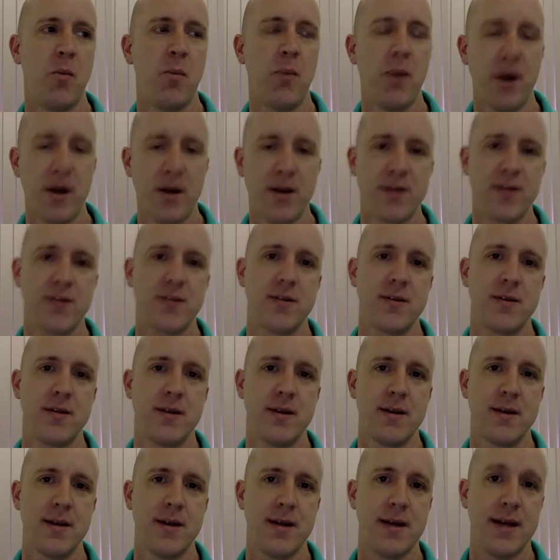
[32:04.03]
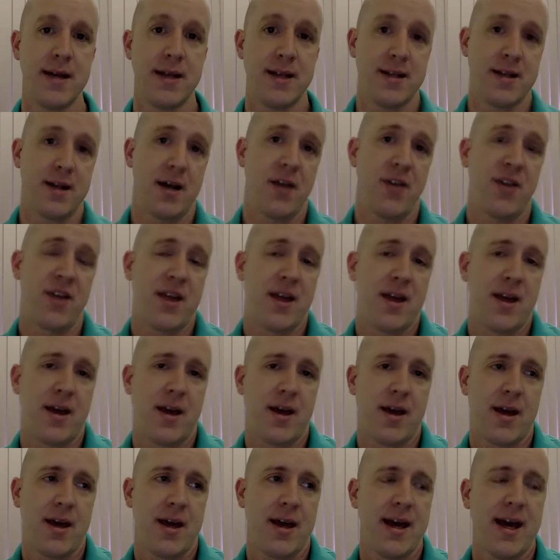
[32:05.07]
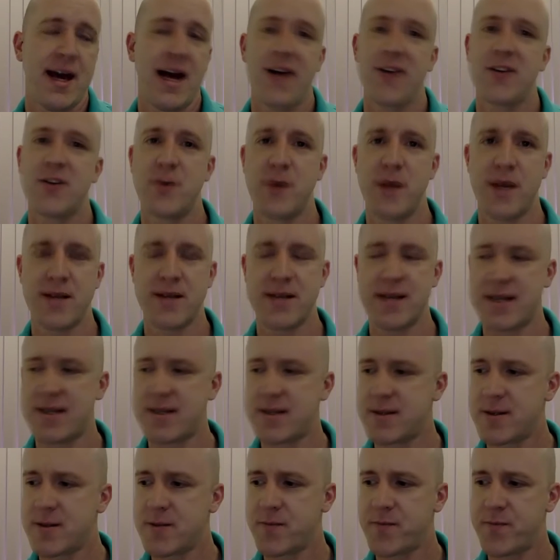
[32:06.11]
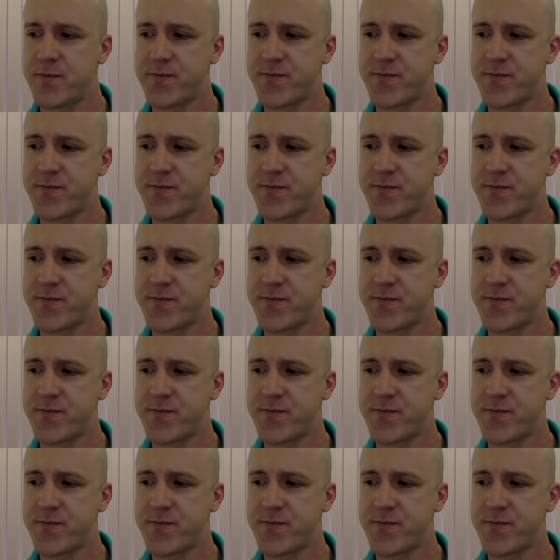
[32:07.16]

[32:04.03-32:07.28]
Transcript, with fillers: but it's I think it has to exist.